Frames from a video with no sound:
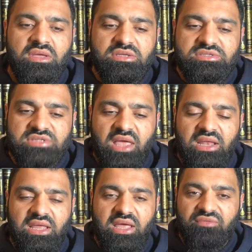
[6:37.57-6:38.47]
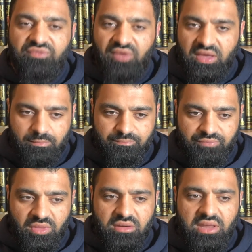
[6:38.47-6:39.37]
slightly unfair.
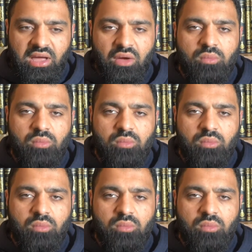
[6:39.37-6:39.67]
Now,